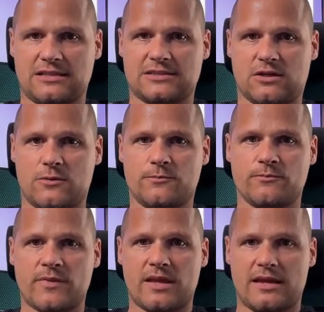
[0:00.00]
So
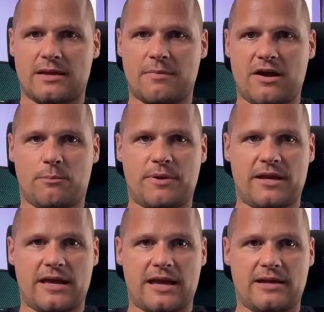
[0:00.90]
in my
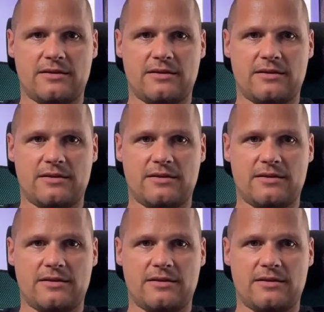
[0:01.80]
opinion,